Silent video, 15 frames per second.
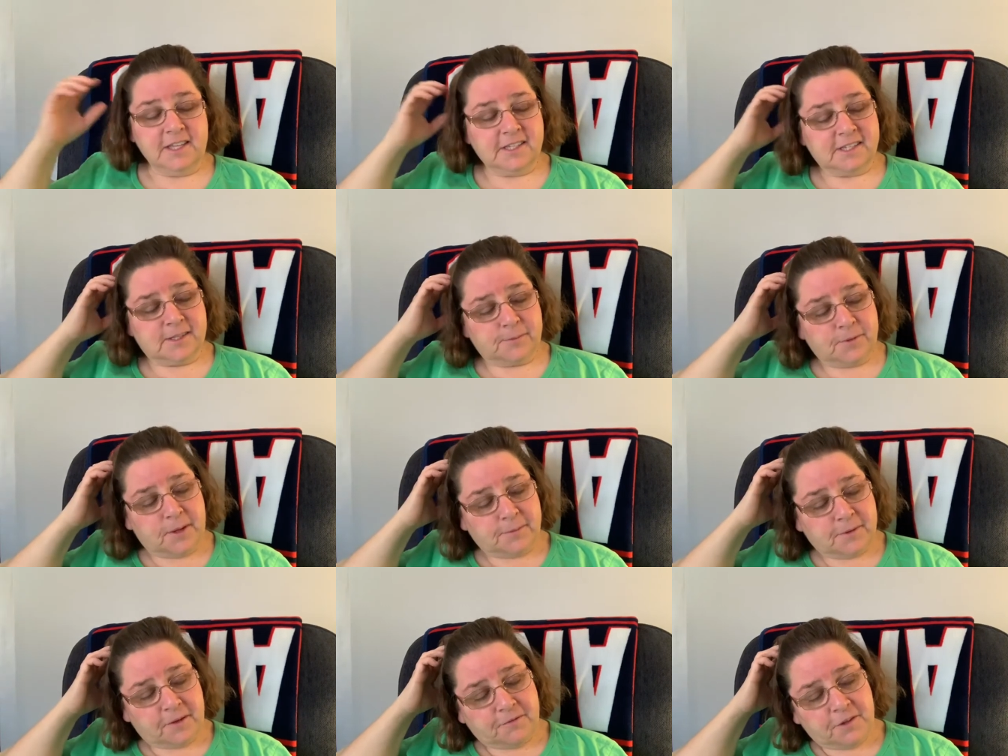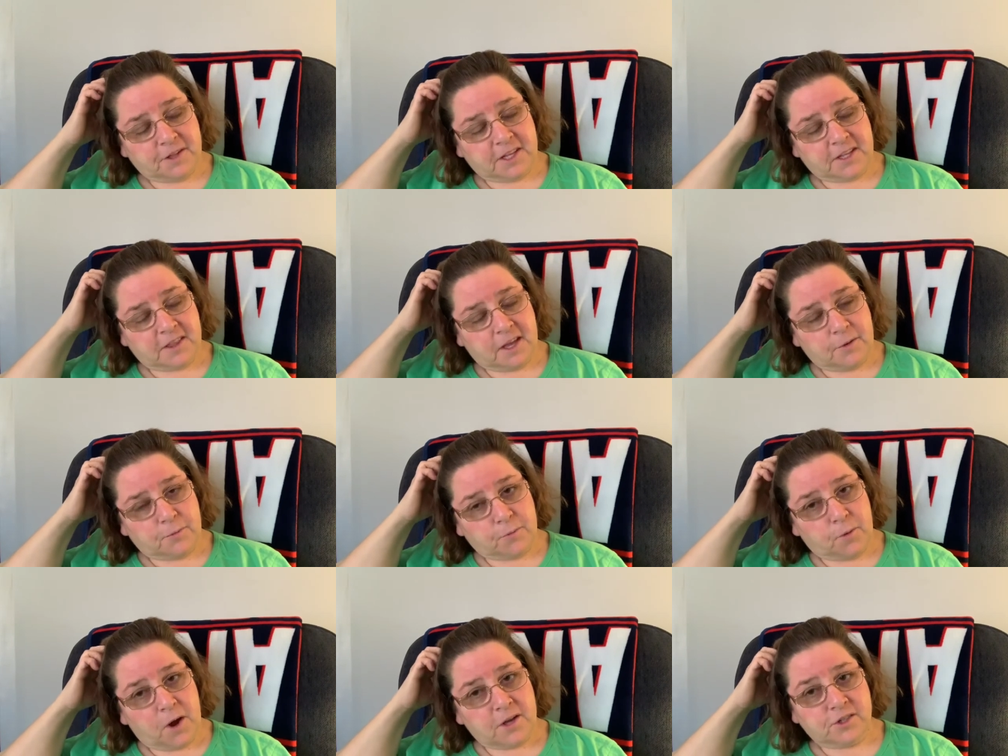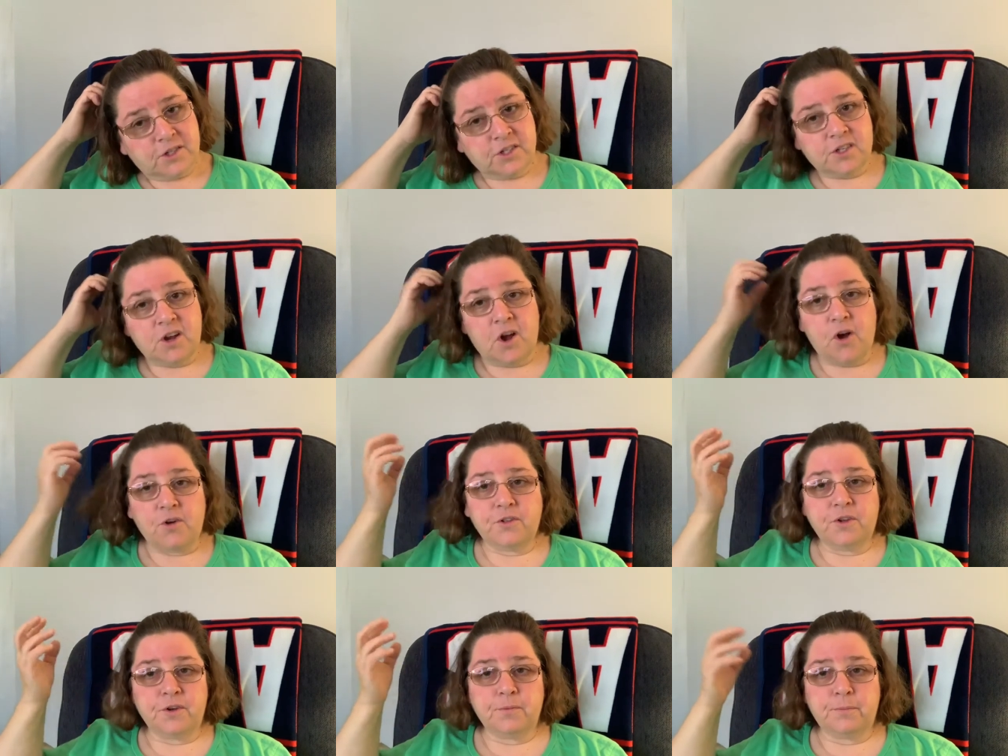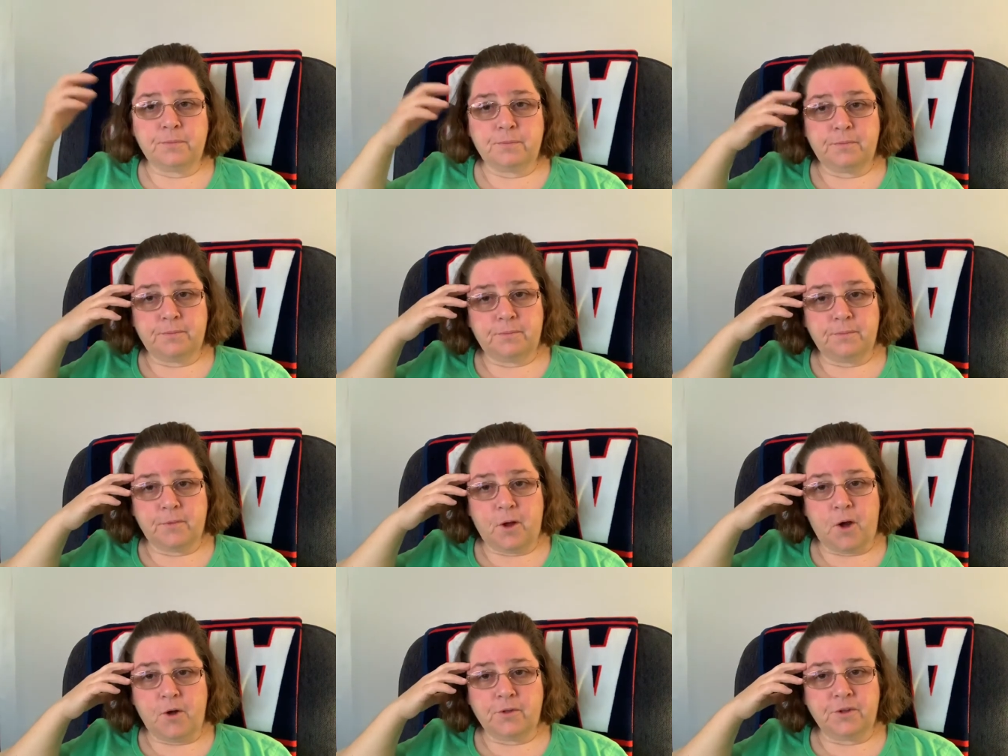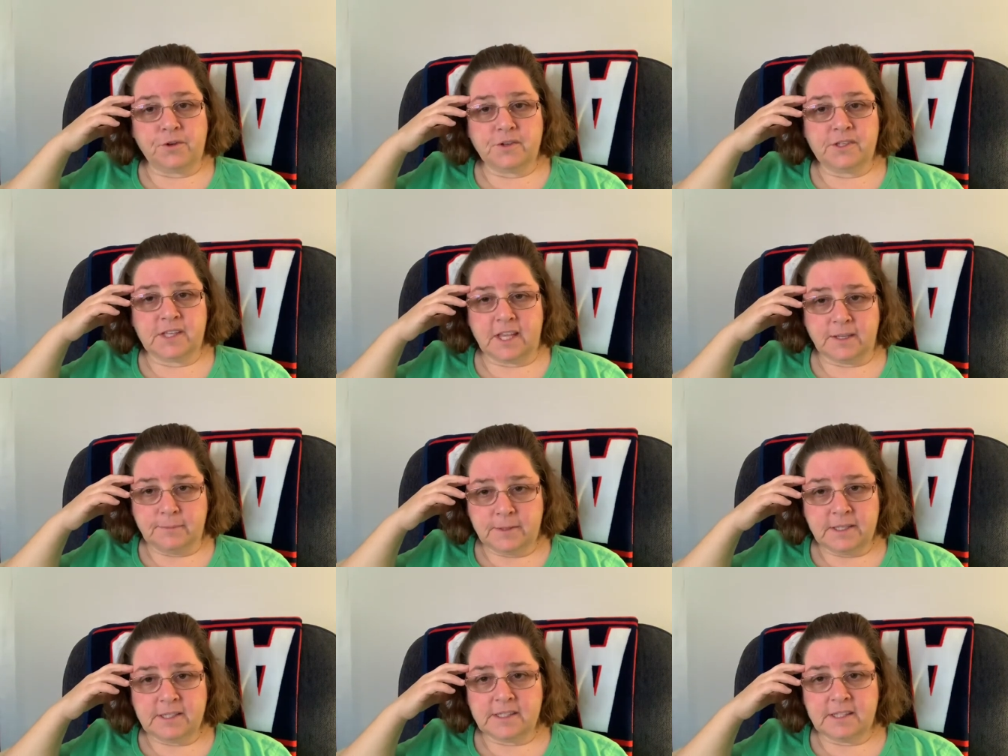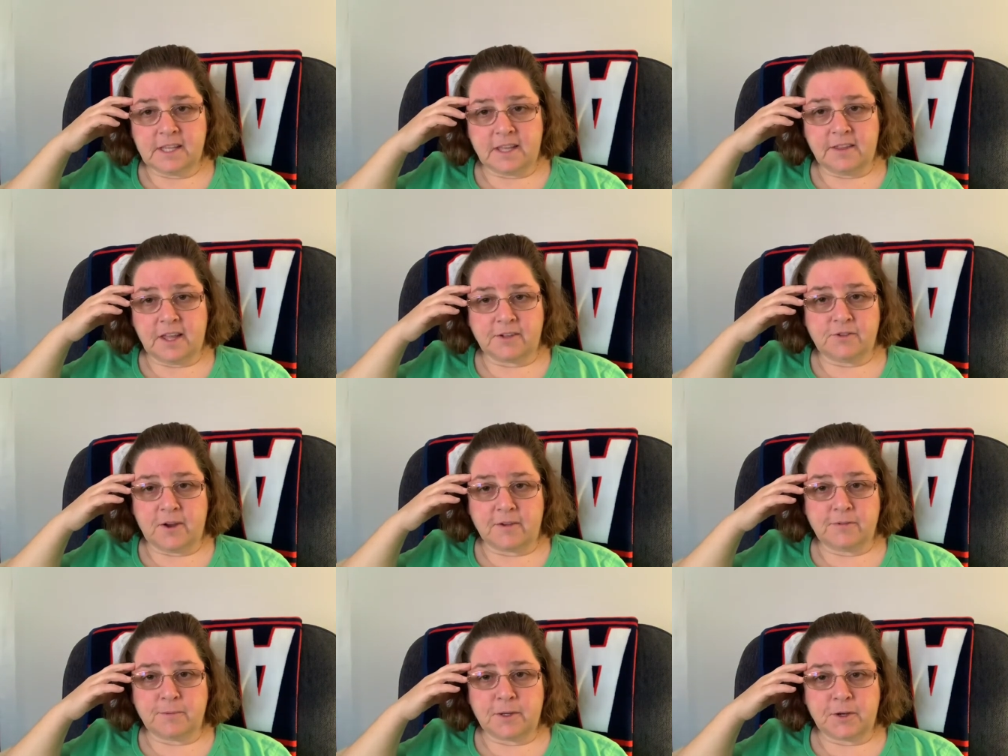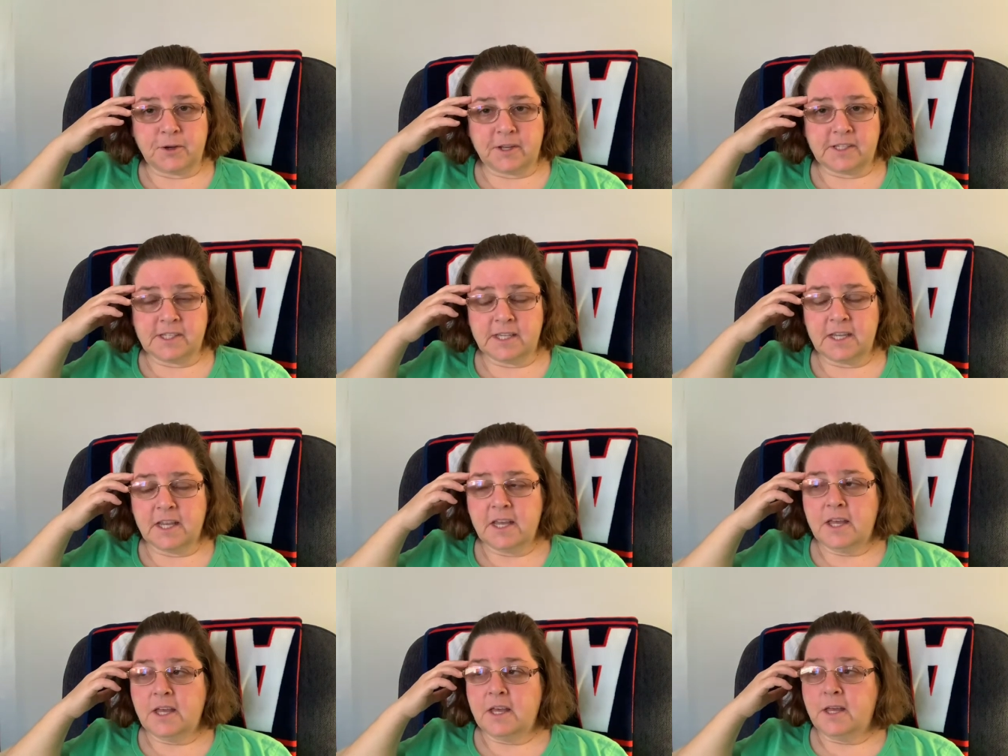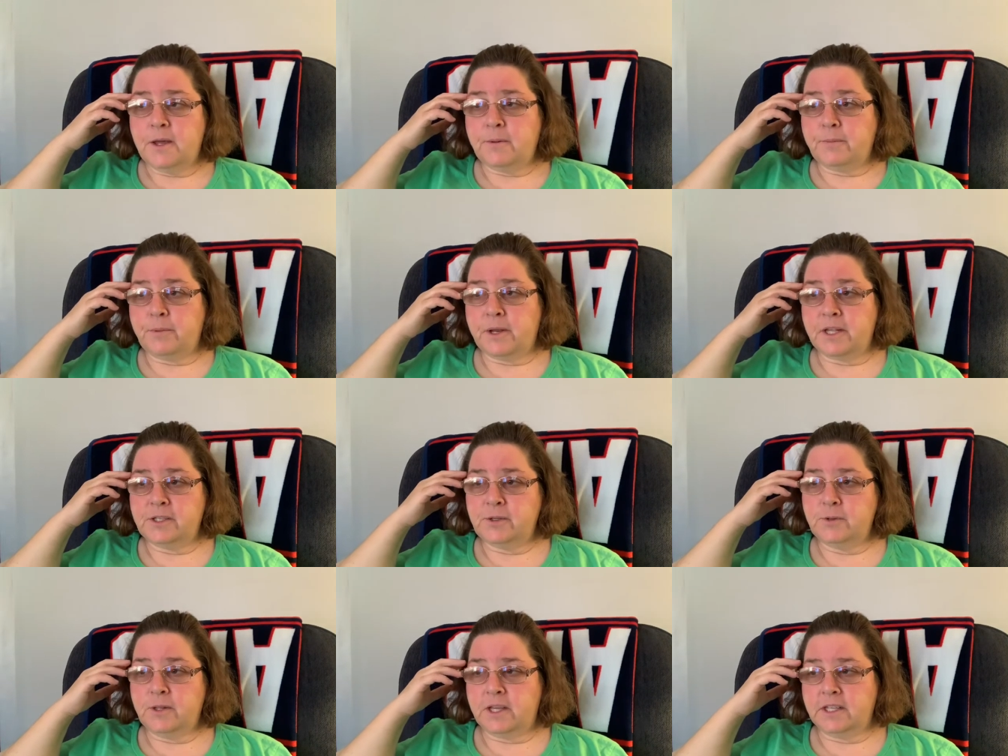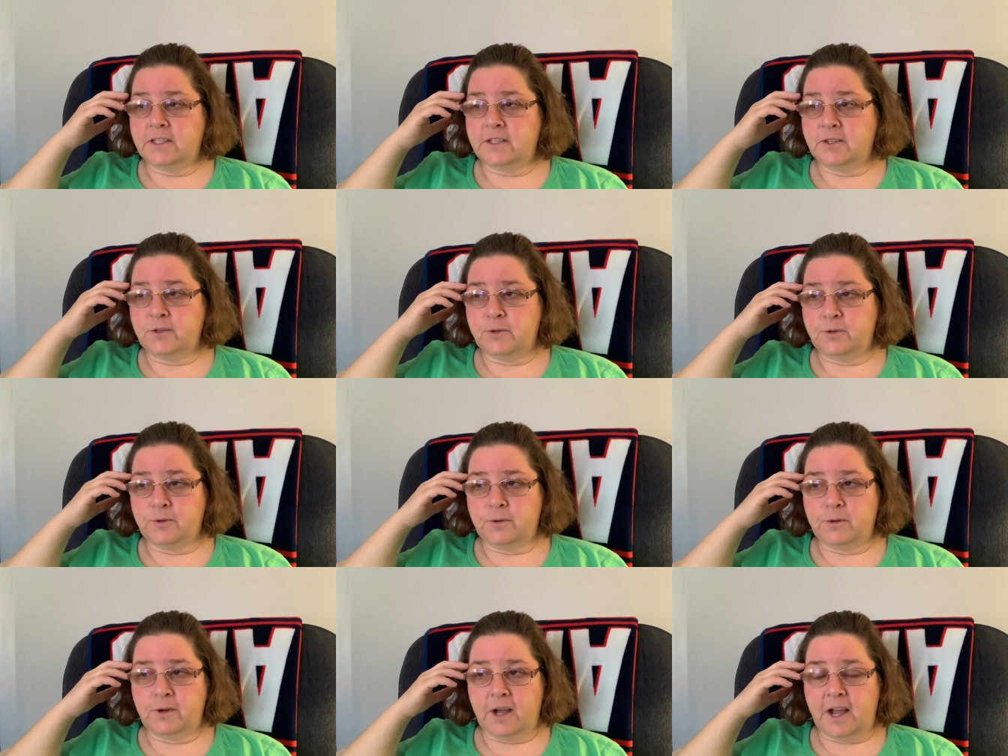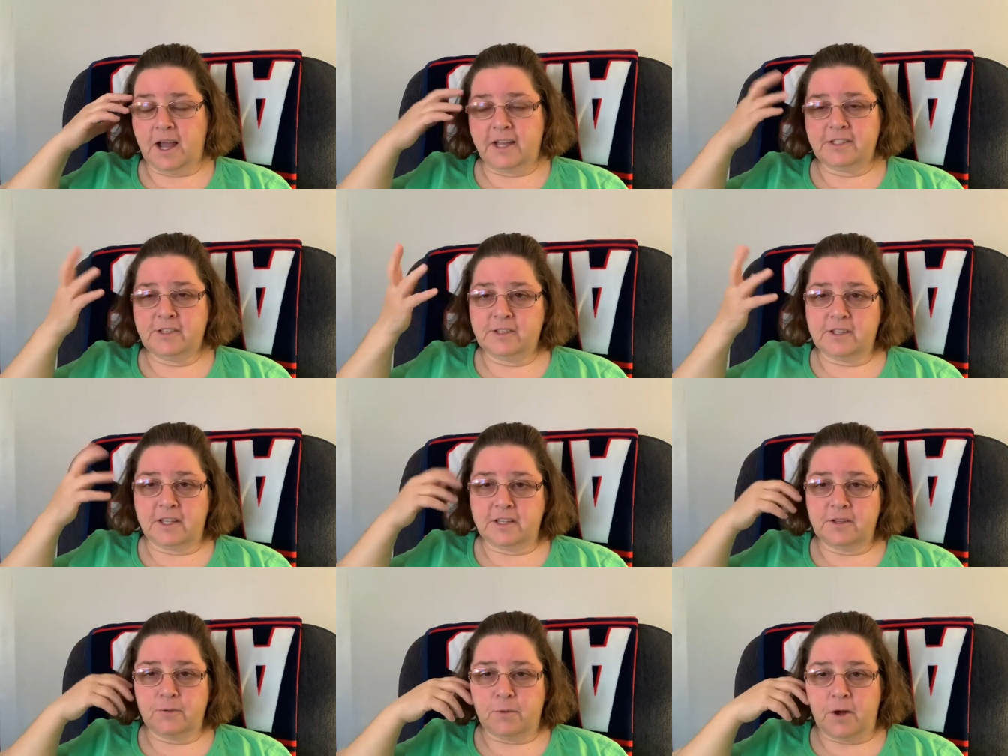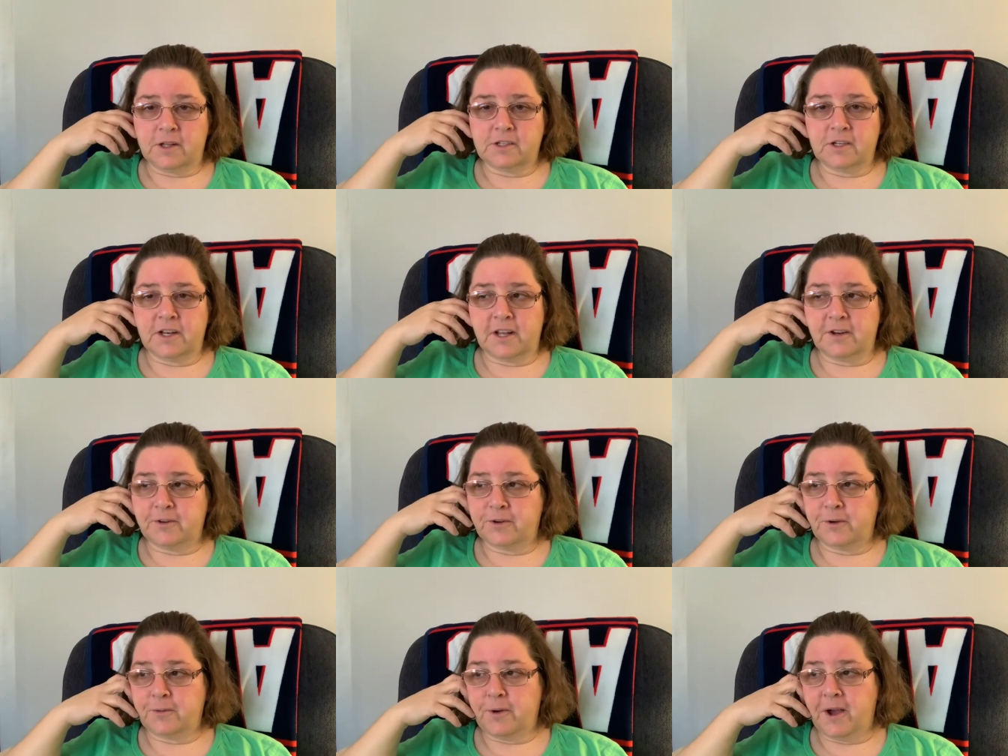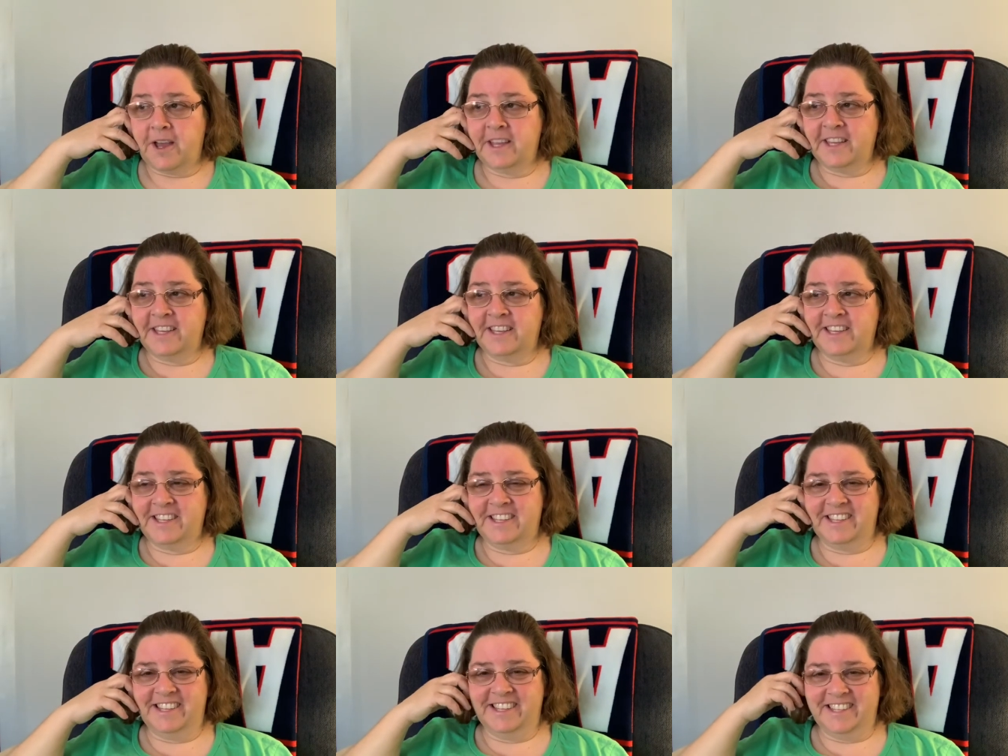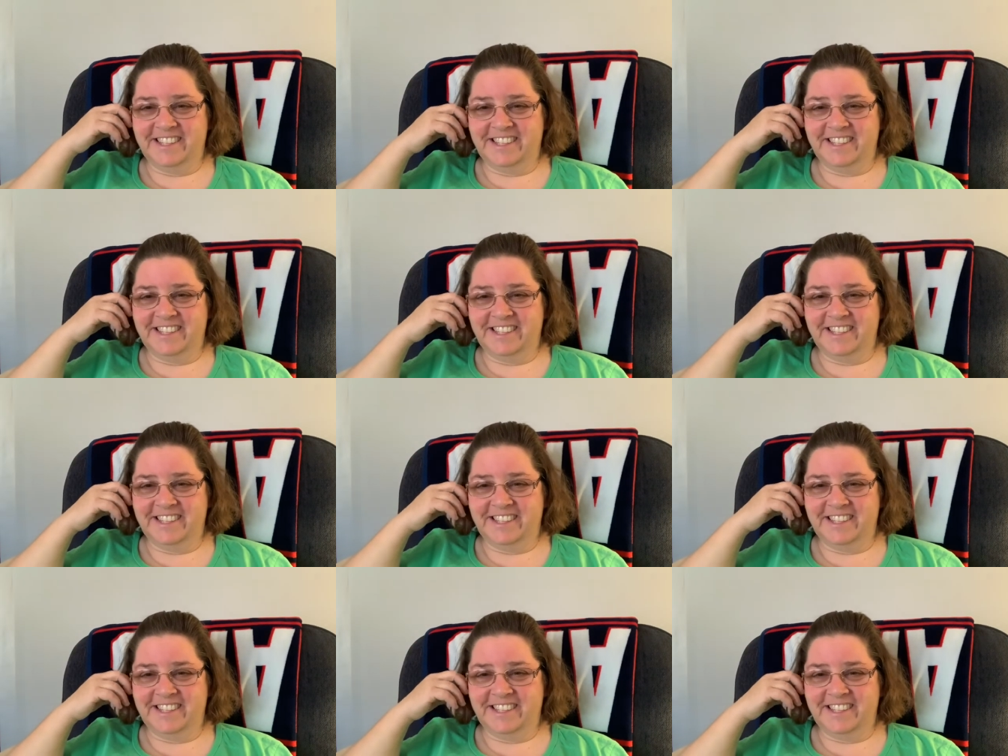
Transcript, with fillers: Sometimes I feel like they rush all their all their segments and that drives me crazy but I do like to, I just like to watch it. I don't know why.